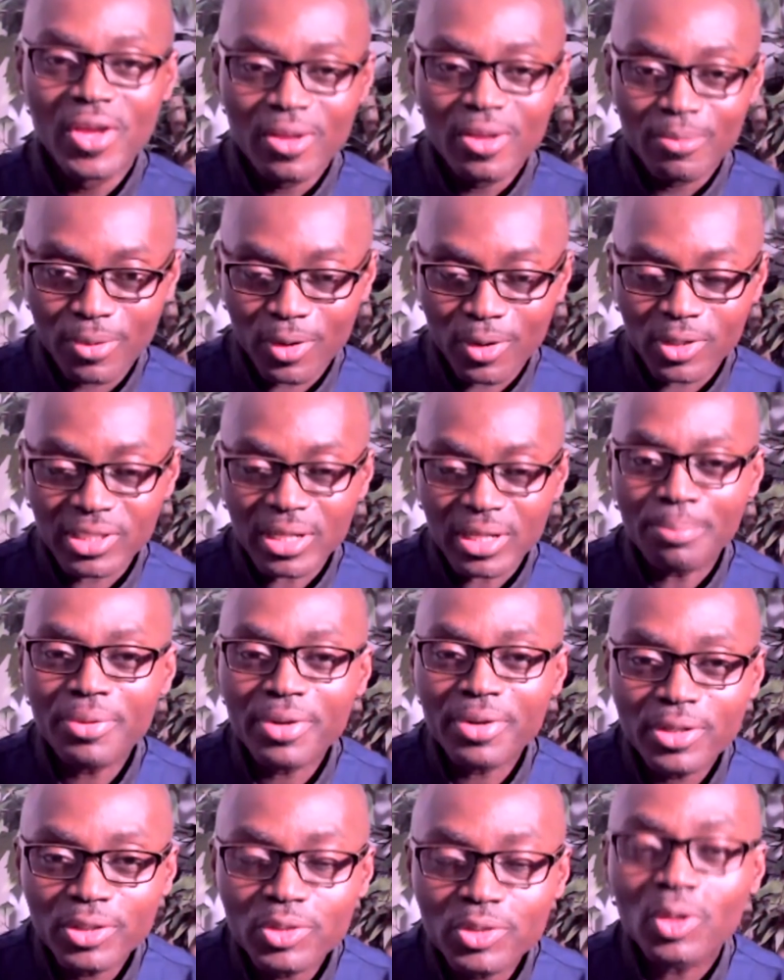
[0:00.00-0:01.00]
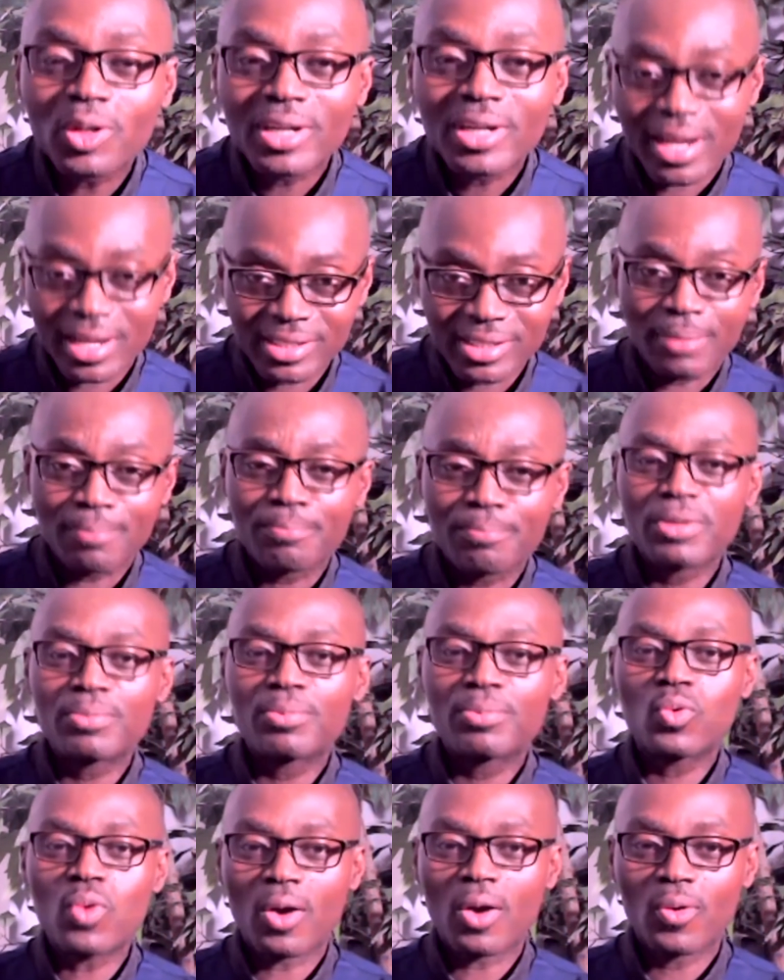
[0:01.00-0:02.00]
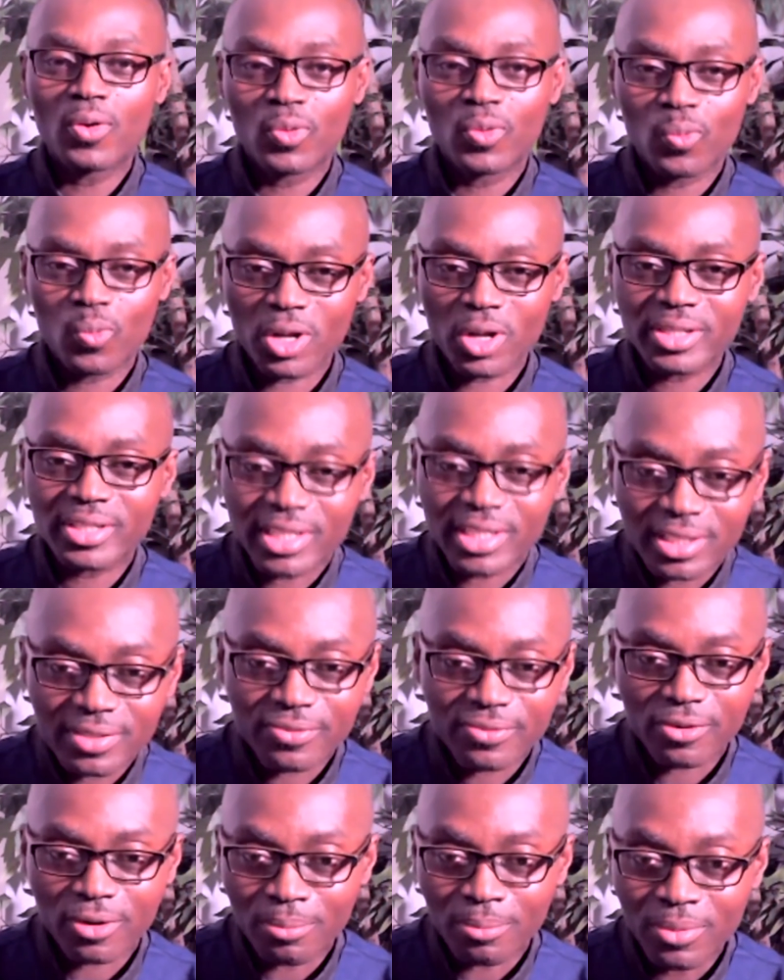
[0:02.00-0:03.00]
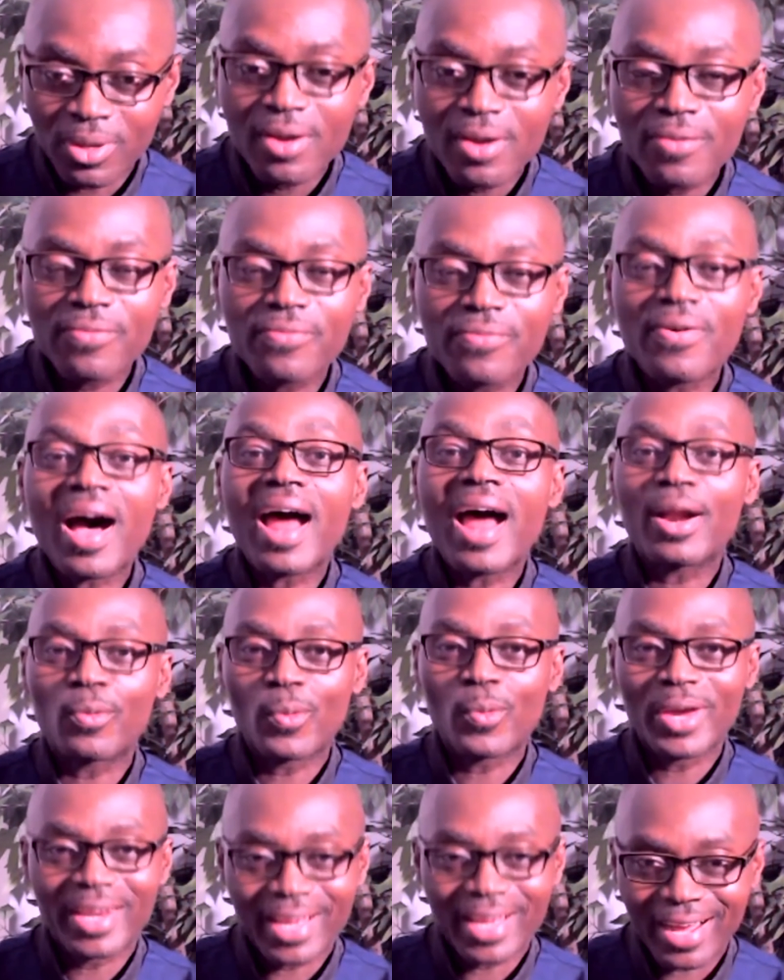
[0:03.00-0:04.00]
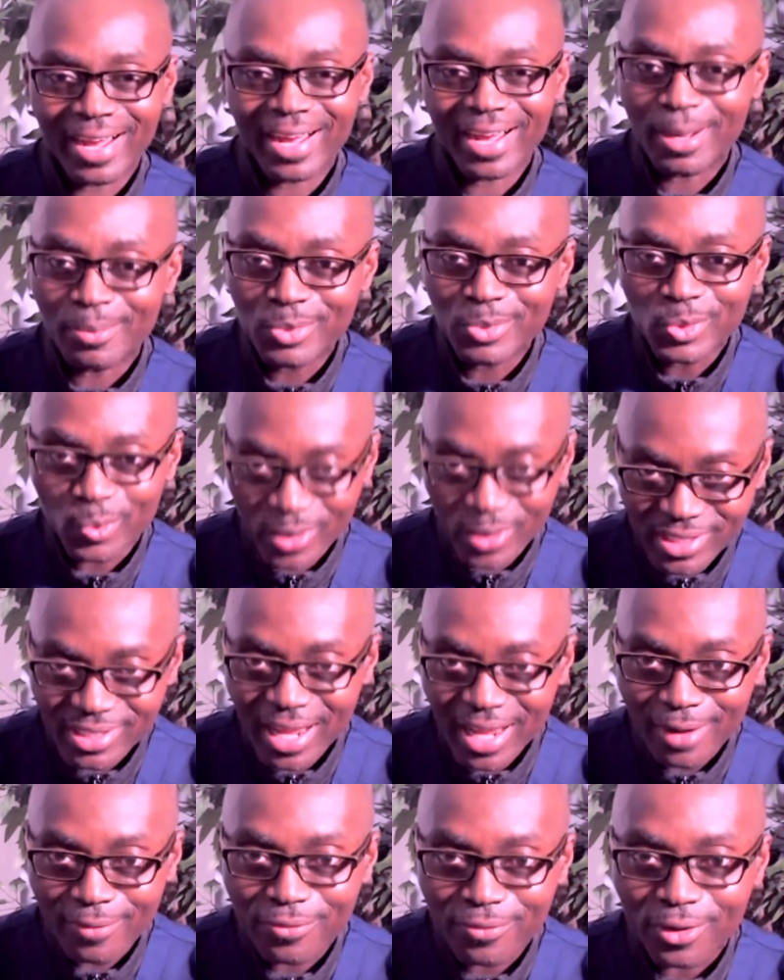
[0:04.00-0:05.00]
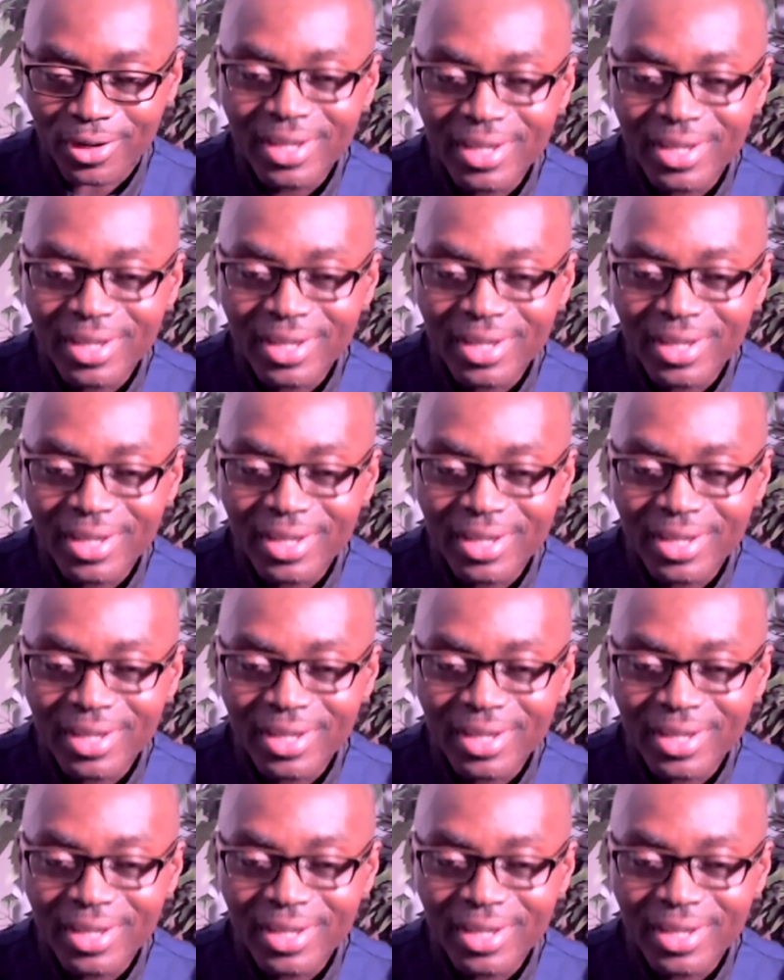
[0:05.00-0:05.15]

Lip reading: because I'm pretty sure there are some people who are going to watch us from far away. They can't come to West Hartford.